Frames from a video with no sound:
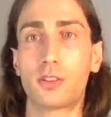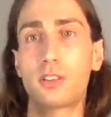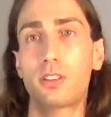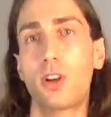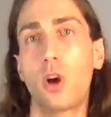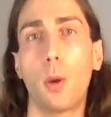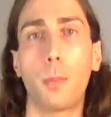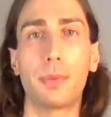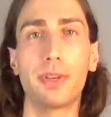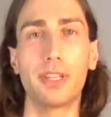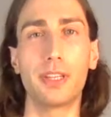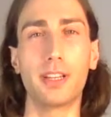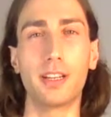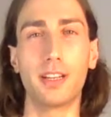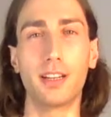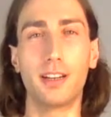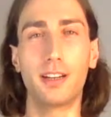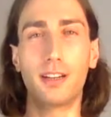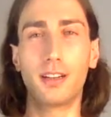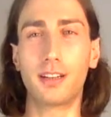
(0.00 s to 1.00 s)

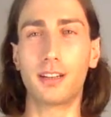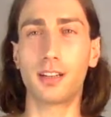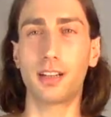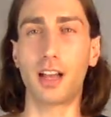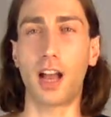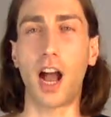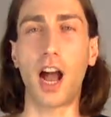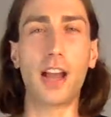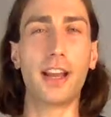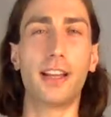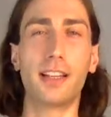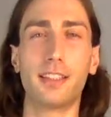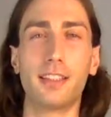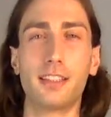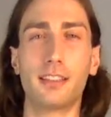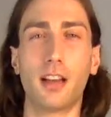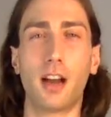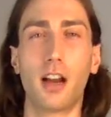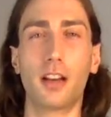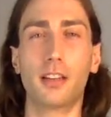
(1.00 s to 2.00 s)
copying high-end
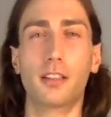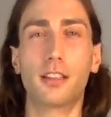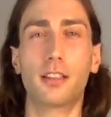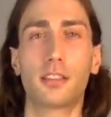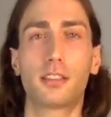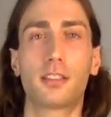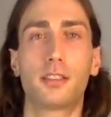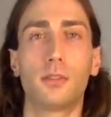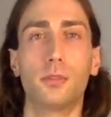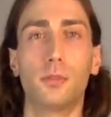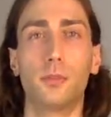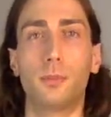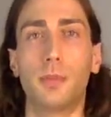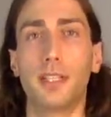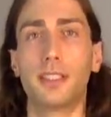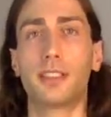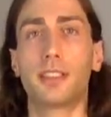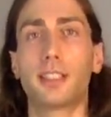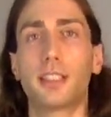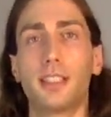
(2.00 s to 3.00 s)
designers to
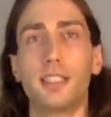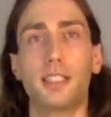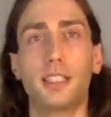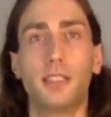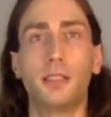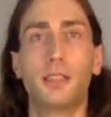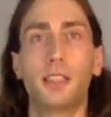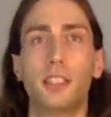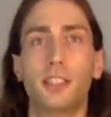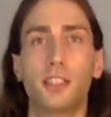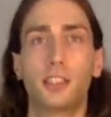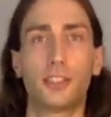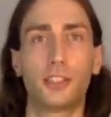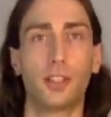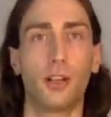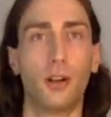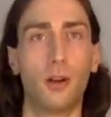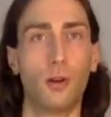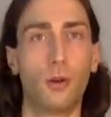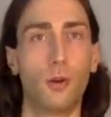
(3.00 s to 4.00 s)
basically
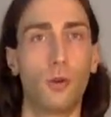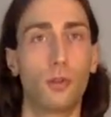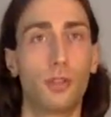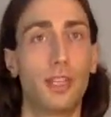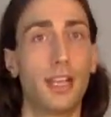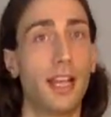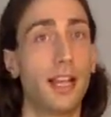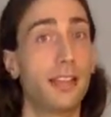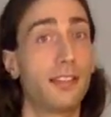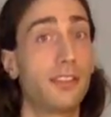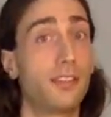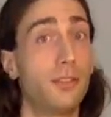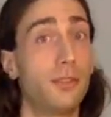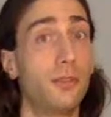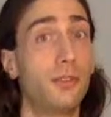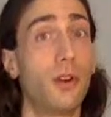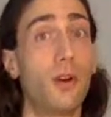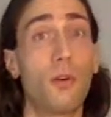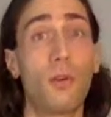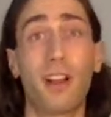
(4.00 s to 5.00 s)
show that you
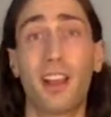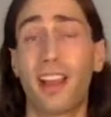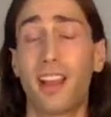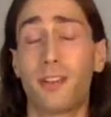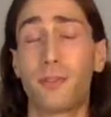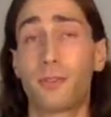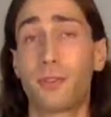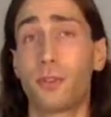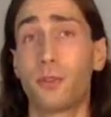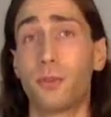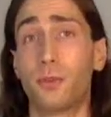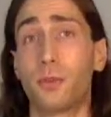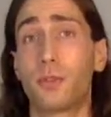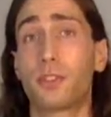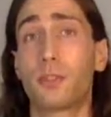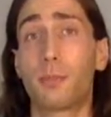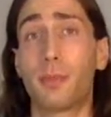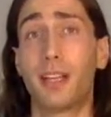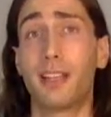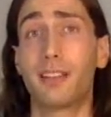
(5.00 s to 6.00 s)
don't have to
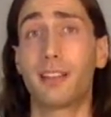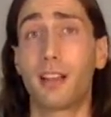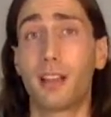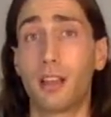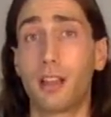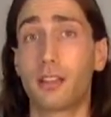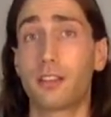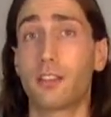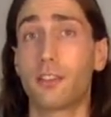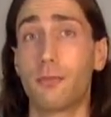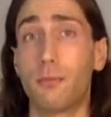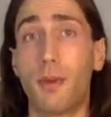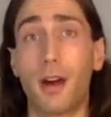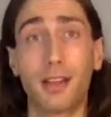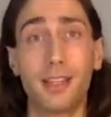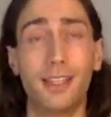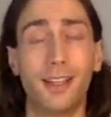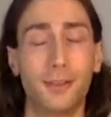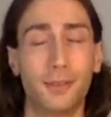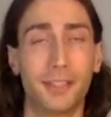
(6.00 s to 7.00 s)
spend a lot of
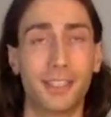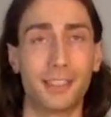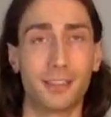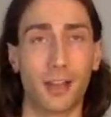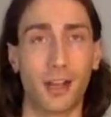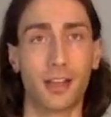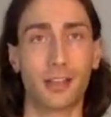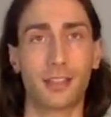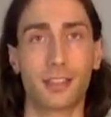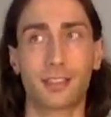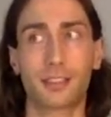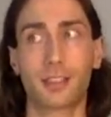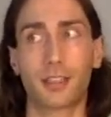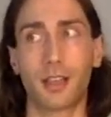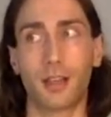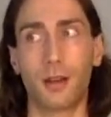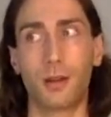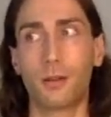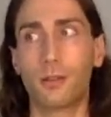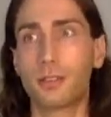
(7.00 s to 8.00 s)
money on designers'
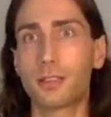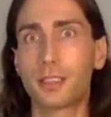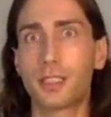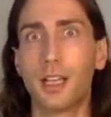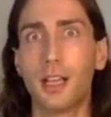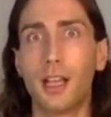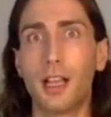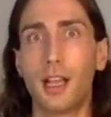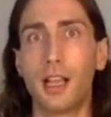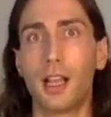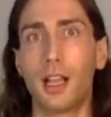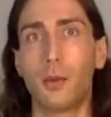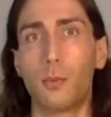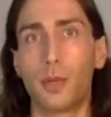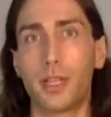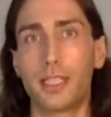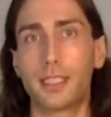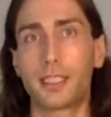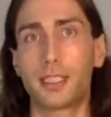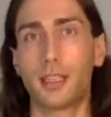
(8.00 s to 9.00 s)
clothes,
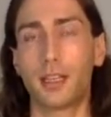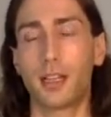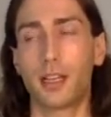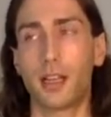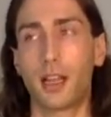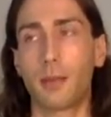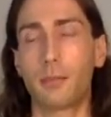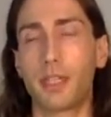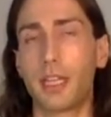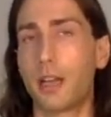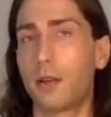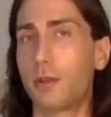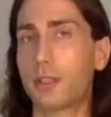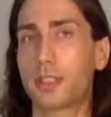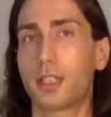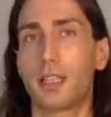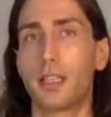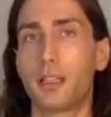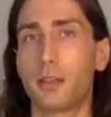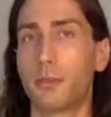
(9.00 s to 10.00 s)
which, I mean, I was
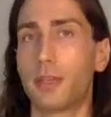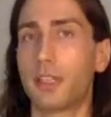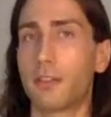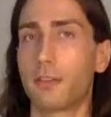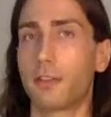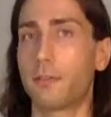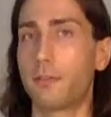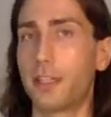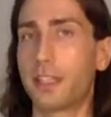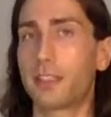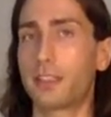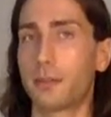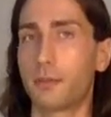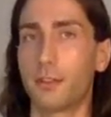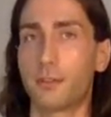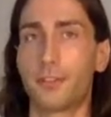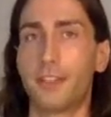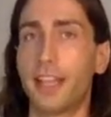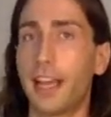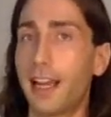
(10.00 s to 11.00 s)
a little bit of a victim
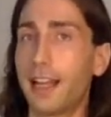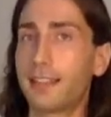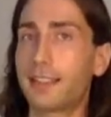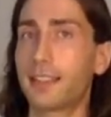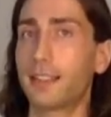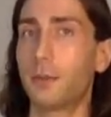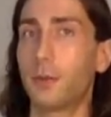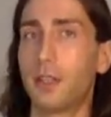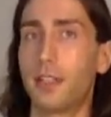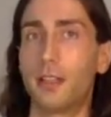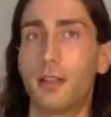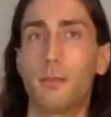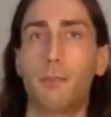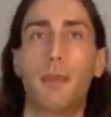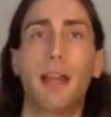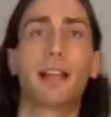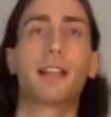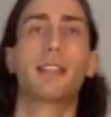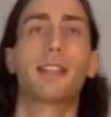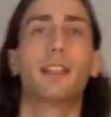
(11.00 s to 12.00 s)
of that when
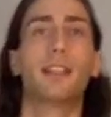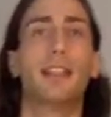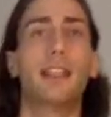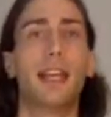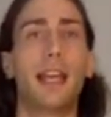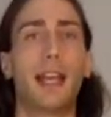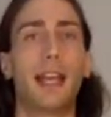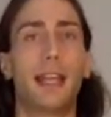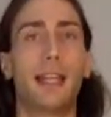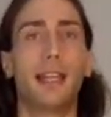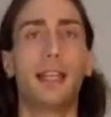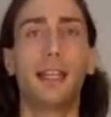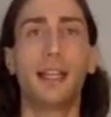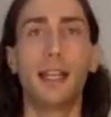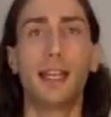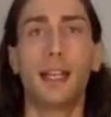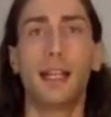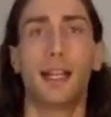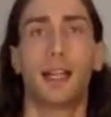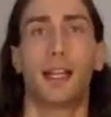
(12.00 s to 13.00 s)
back in the day.
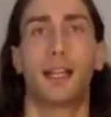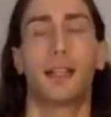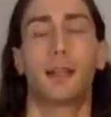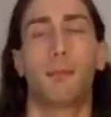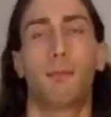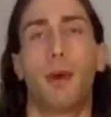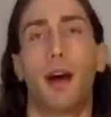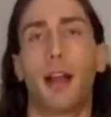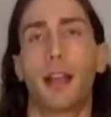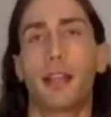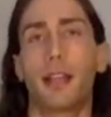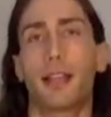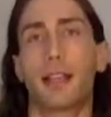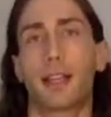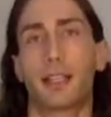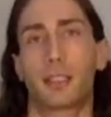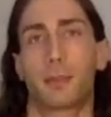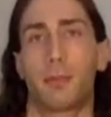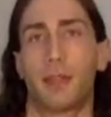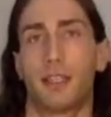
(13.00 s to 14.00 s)
Buying
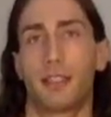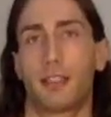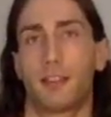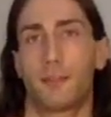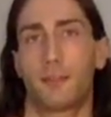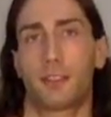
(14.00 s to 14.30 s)
expensive